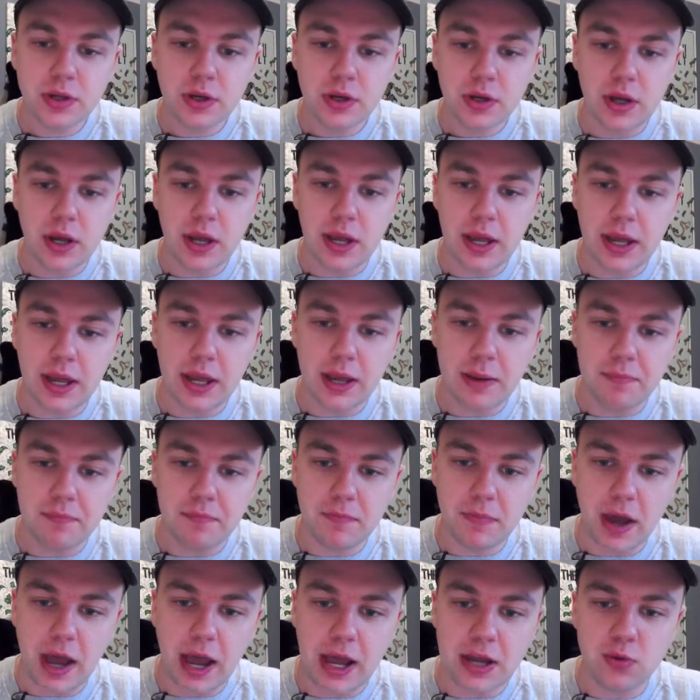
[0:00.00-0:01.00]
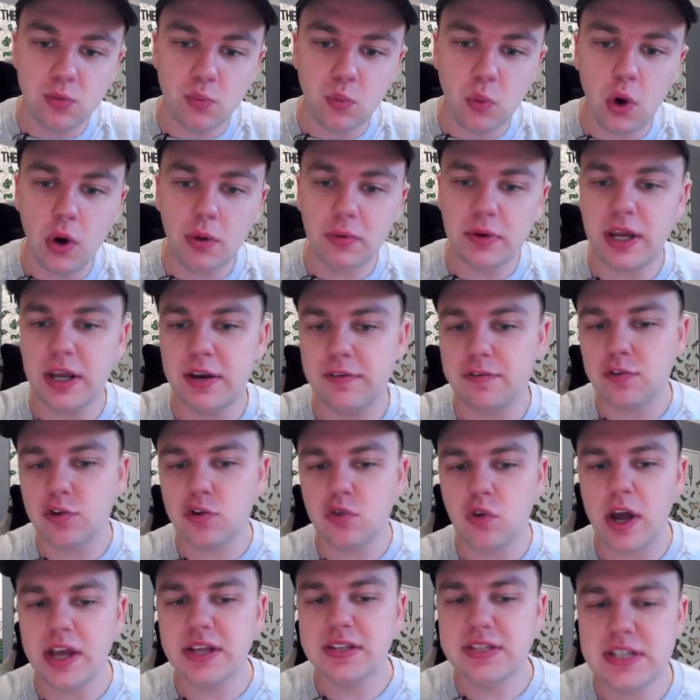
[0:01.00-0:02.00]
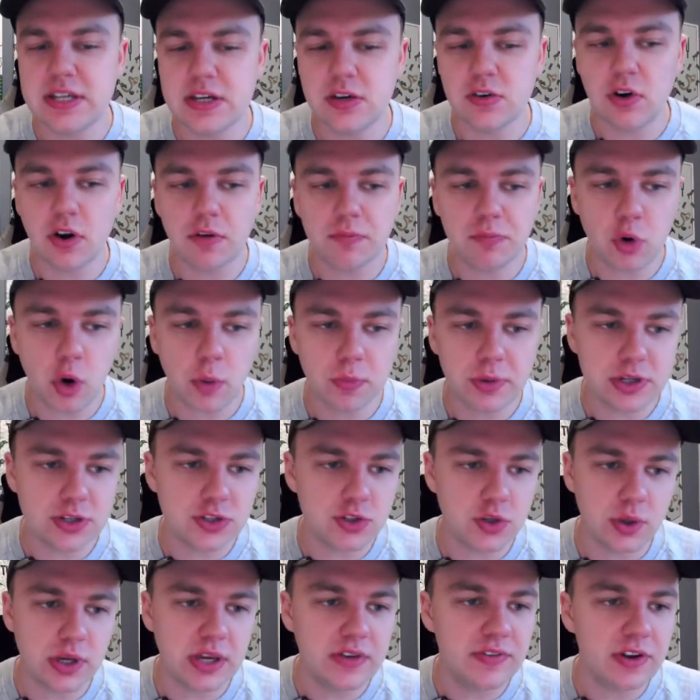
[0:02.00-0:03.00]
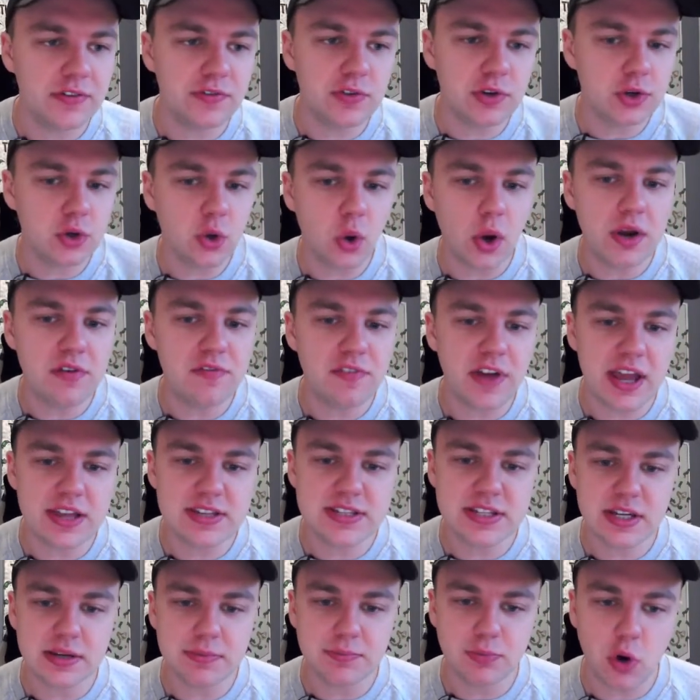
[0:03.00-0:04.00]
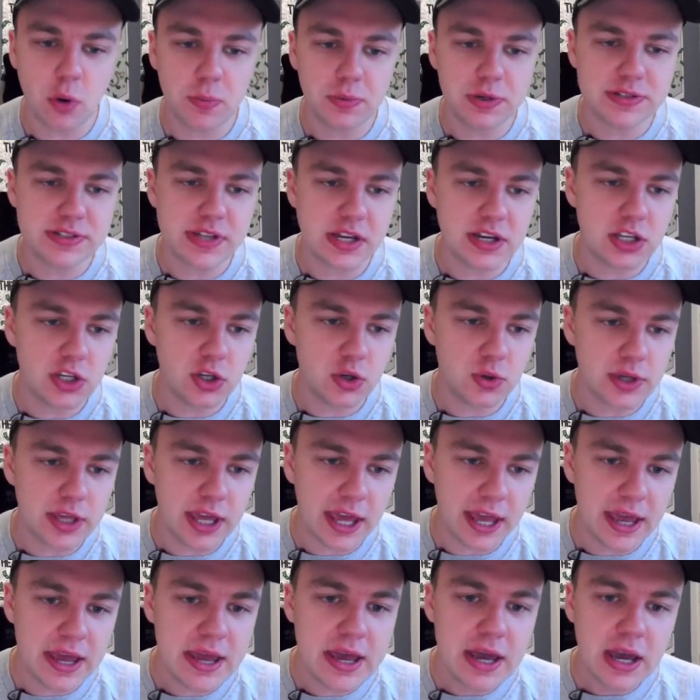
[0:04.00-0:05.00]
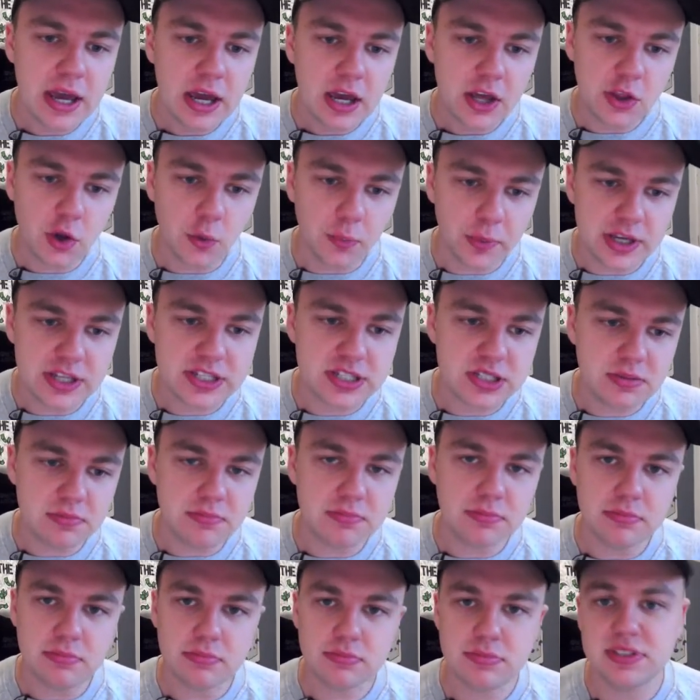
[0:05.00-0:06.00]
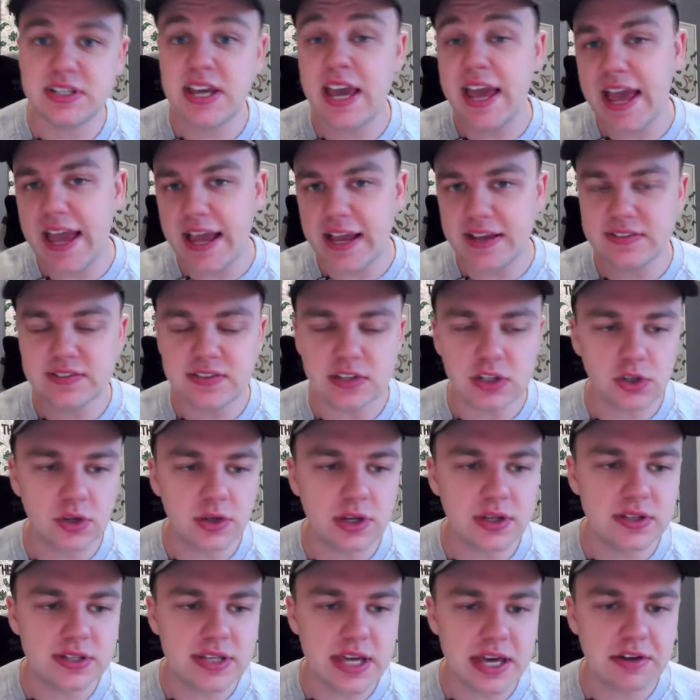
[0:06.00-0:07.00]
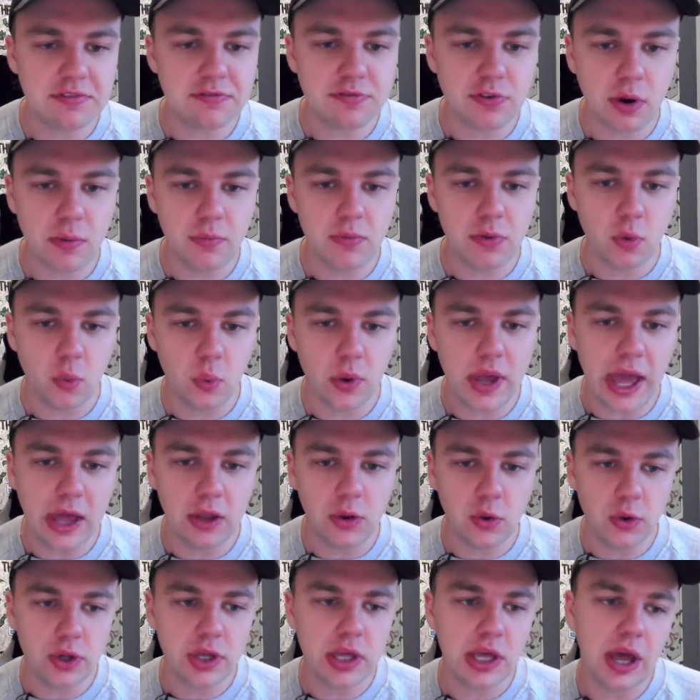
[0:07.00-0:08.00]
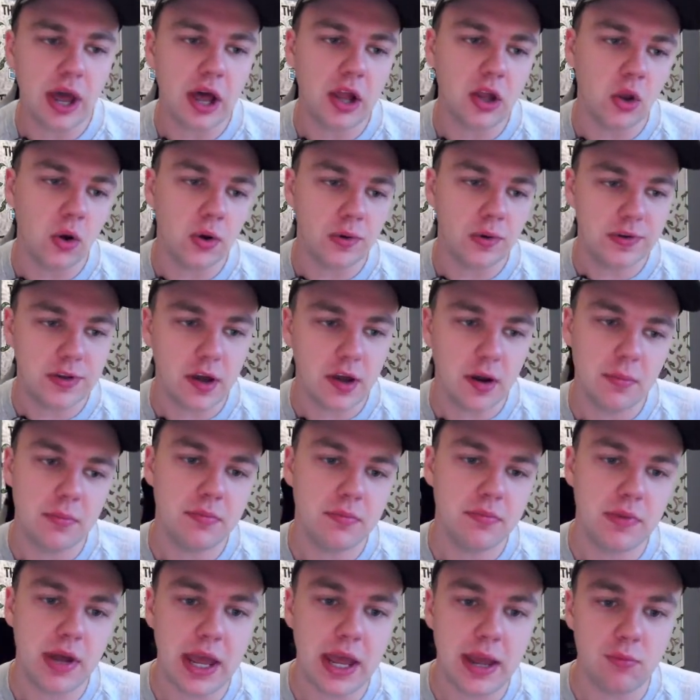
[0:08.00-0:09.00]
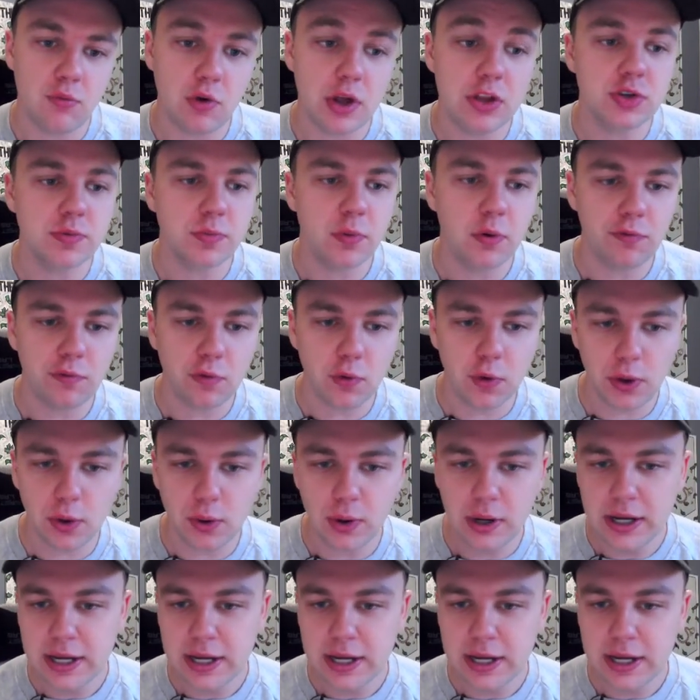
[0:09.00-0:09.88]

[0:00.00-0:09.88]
And what kind of criteria properties. So even if you're not investing in properties in the UK, there'll be some takes that you can take from the way I look at a long-term rental portfolio.